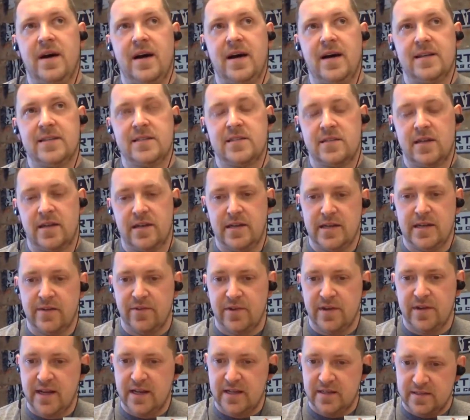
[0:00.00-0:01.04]
studying every
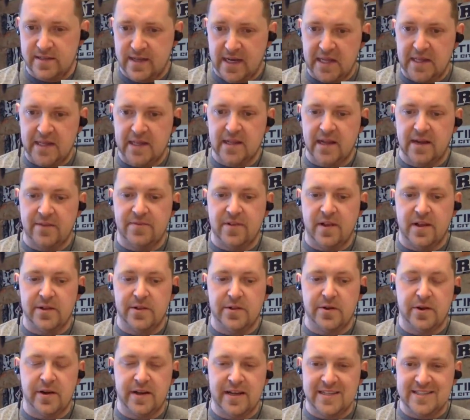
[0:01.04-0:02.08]
night and daily lifelong
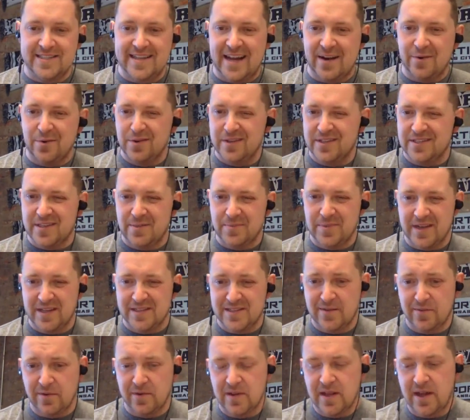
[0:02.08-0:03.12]
learning is not really something that's
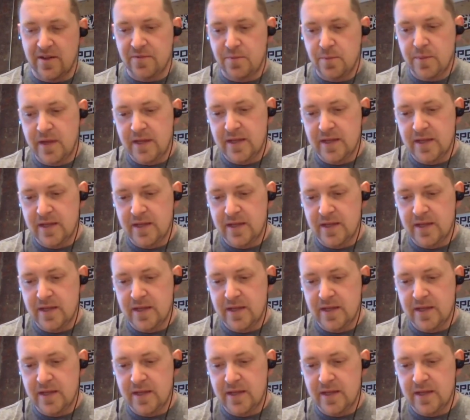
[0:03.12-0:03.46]
ever left me.